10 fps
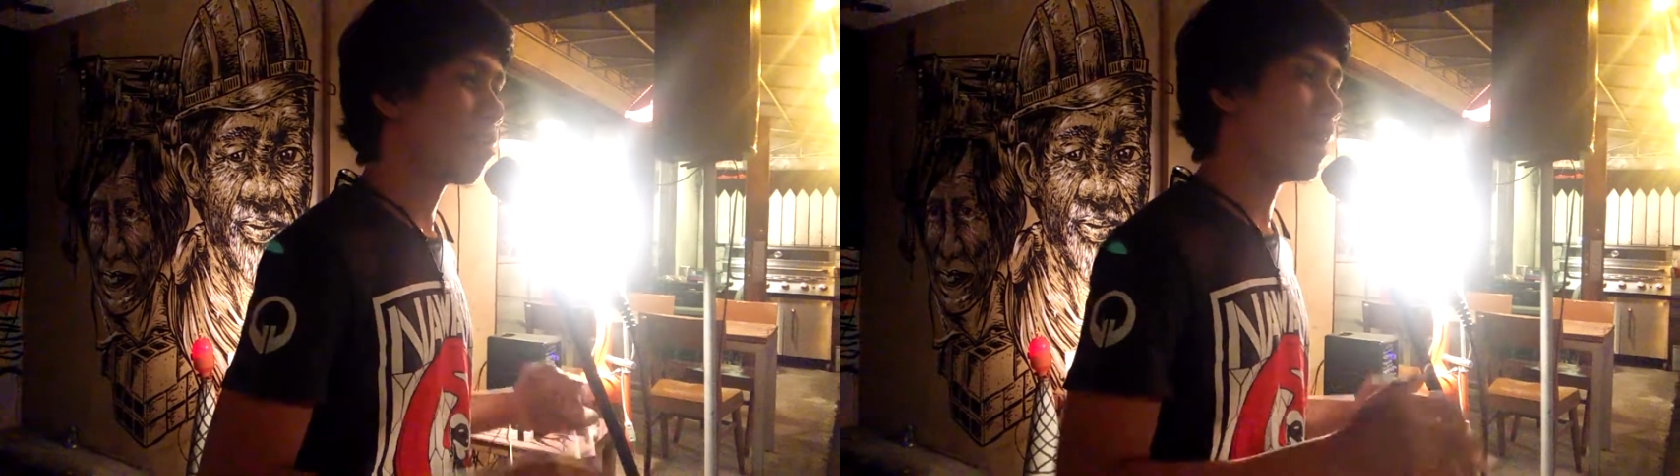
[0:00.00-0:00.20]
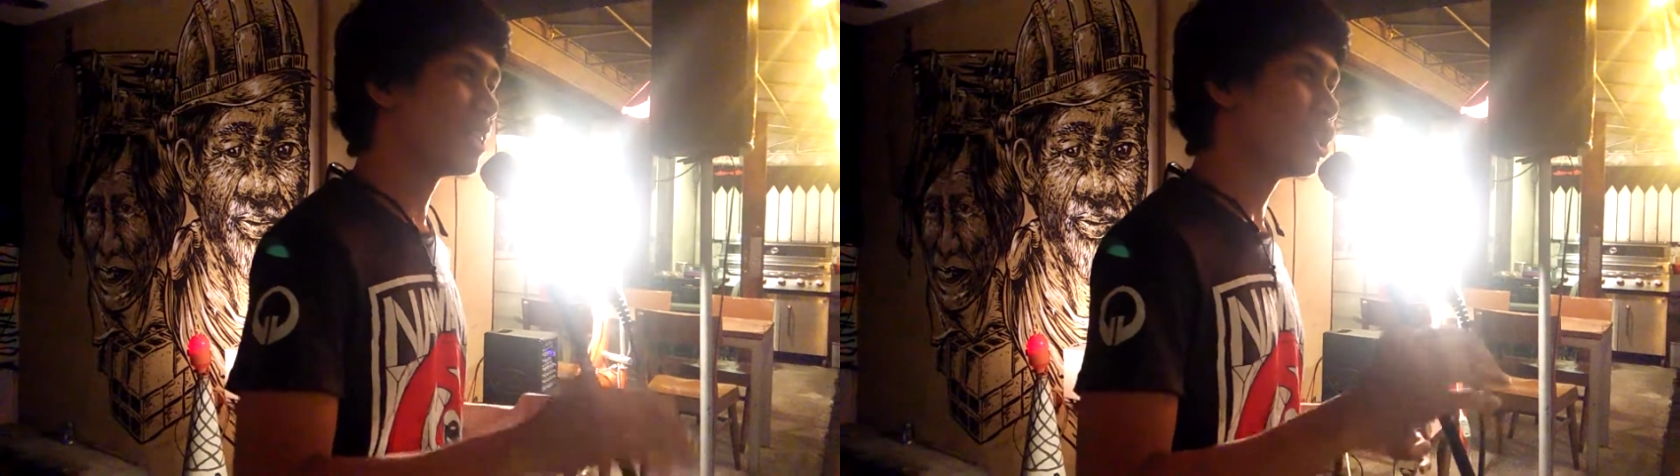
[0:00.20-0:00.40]

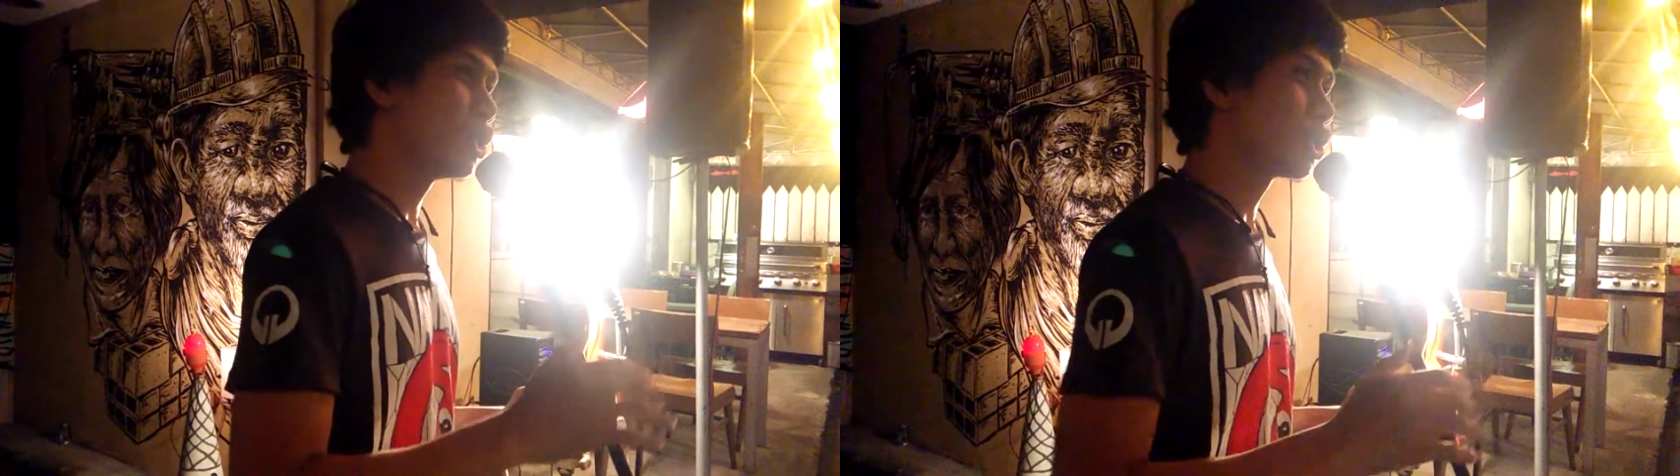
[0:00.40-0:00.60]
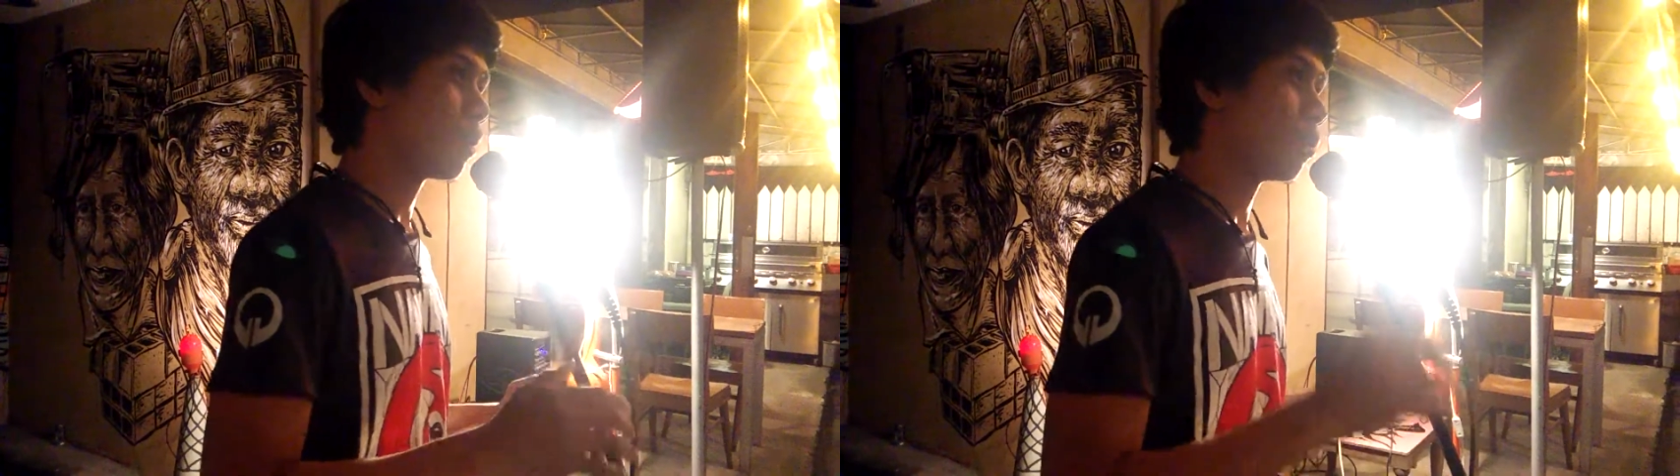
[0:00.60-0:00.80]
but as
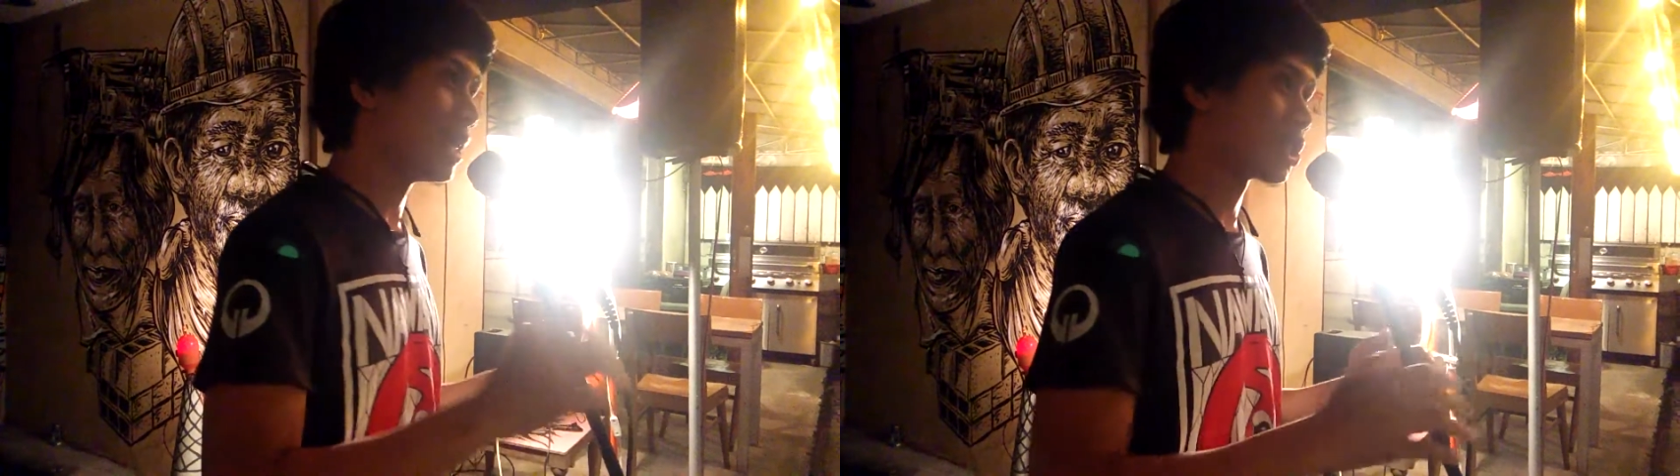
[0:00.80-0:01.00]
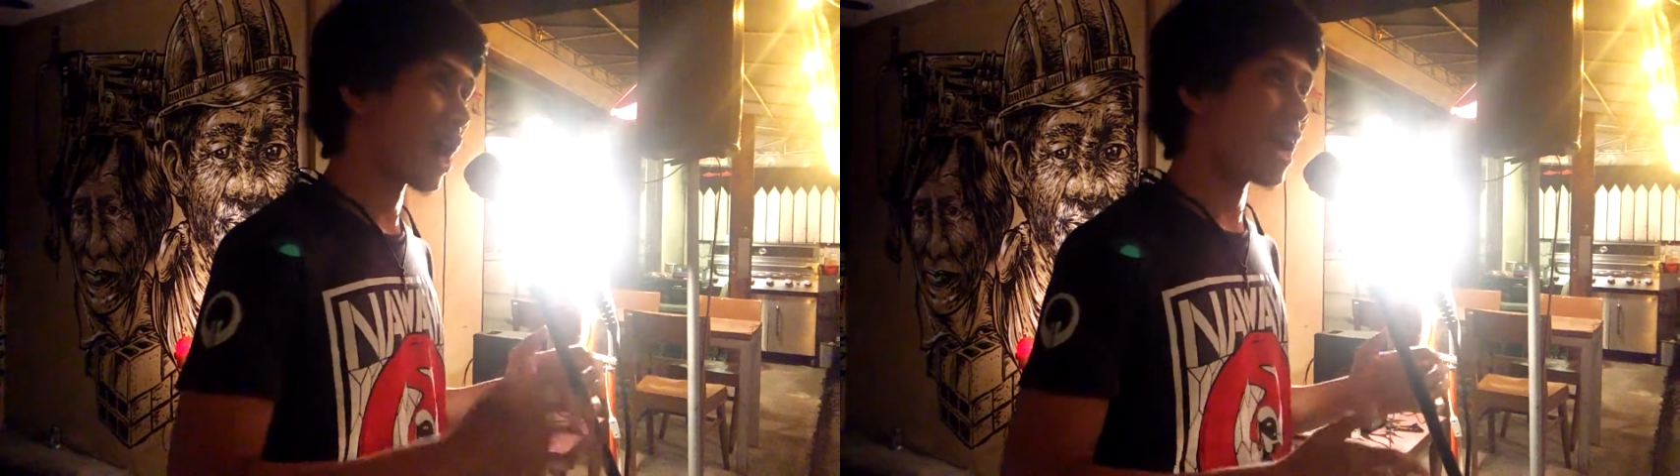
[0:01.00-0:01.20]
usual,
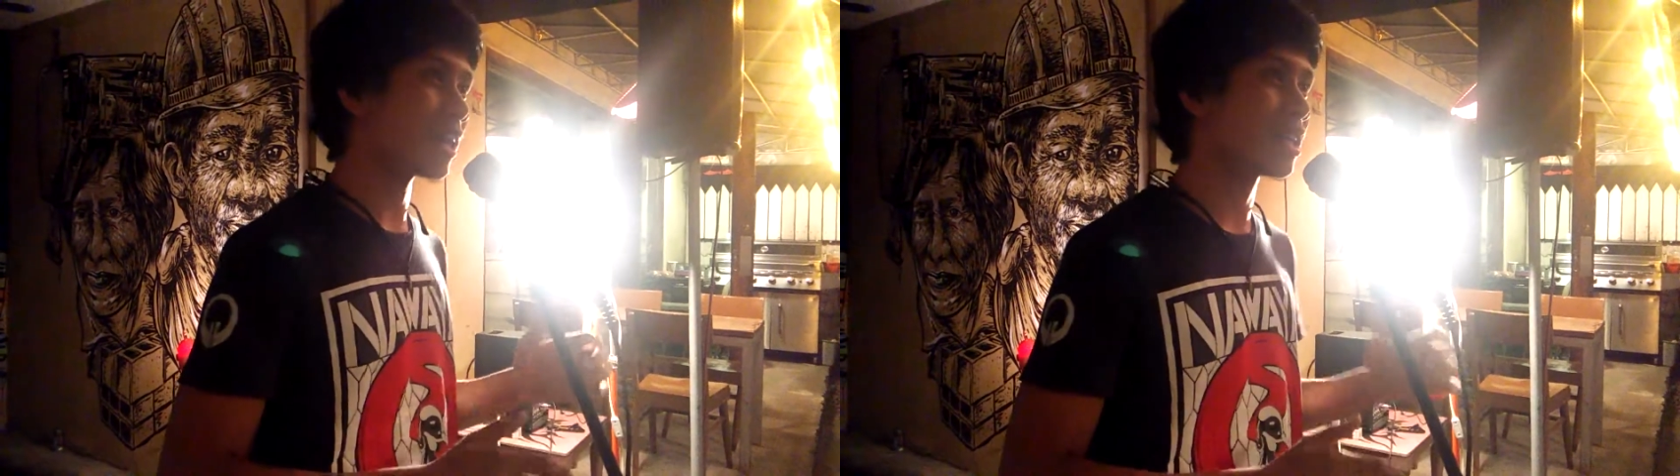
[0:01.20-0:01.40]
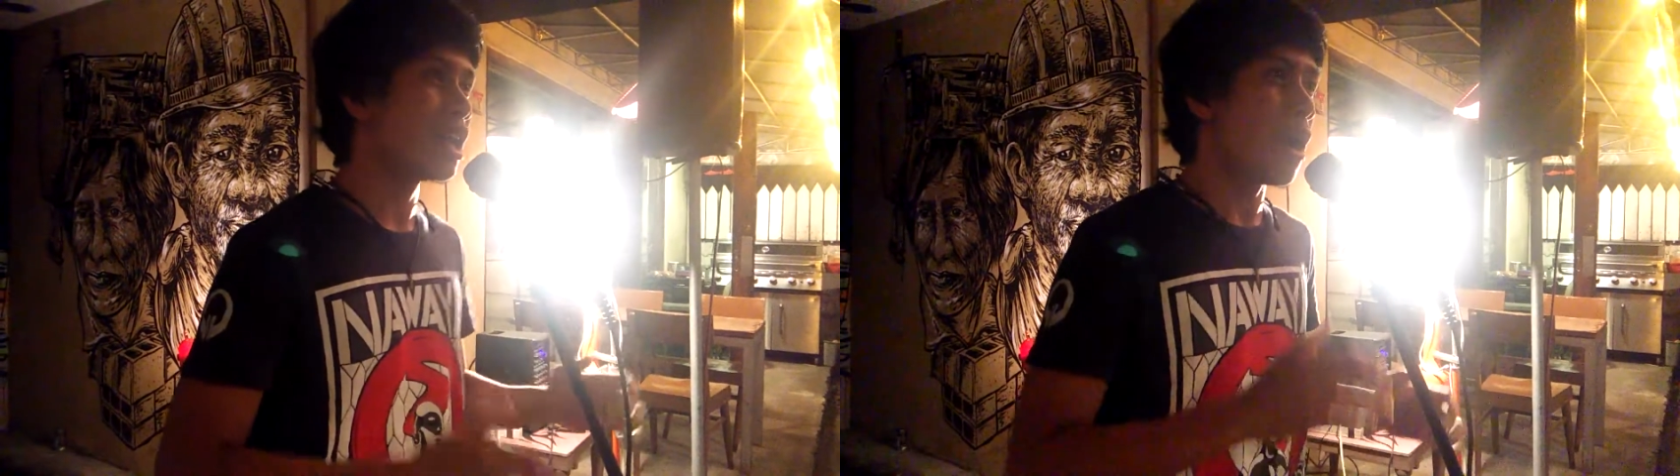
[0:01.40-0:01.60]
we
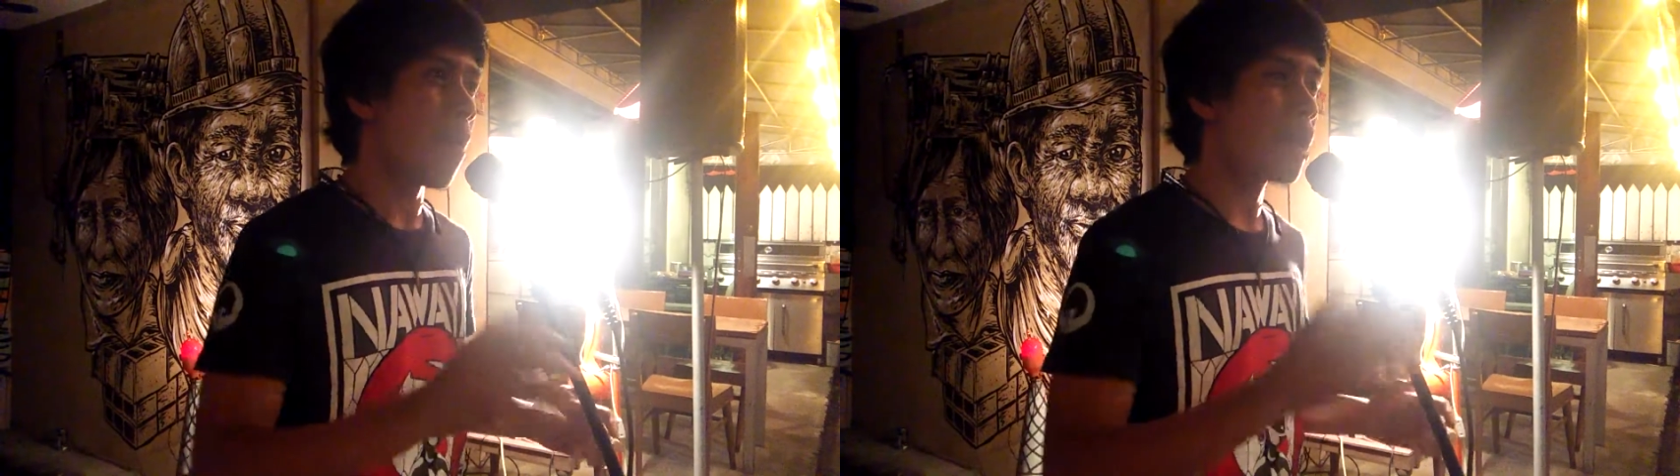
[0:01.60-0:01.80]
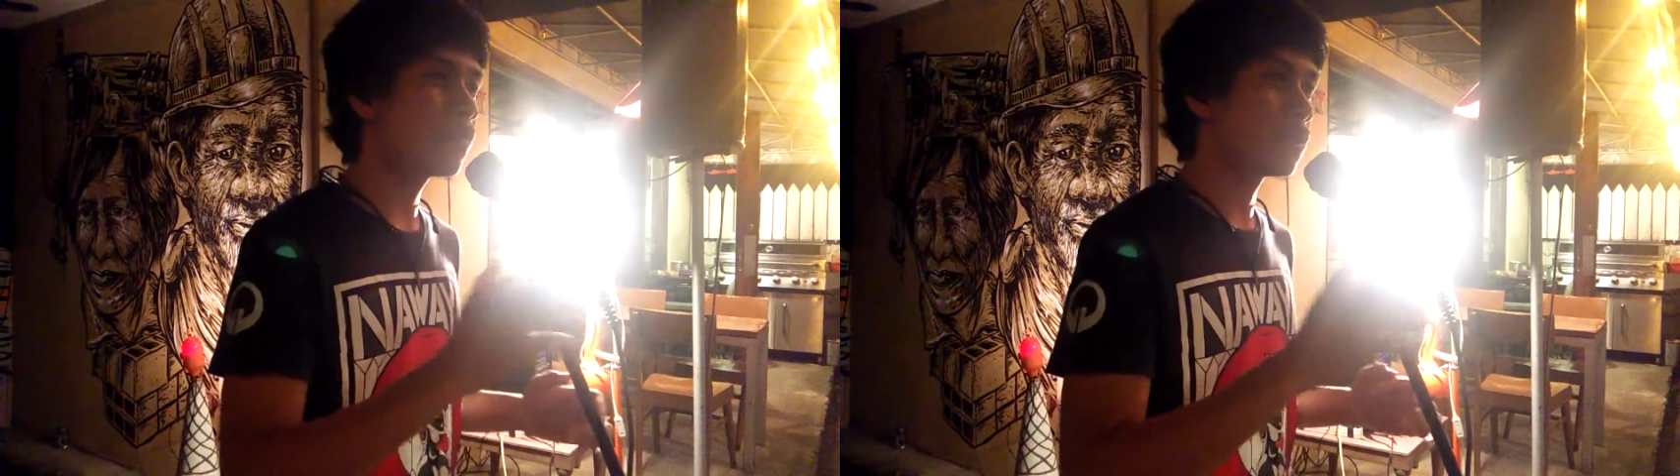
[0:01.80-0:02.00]
drank bottles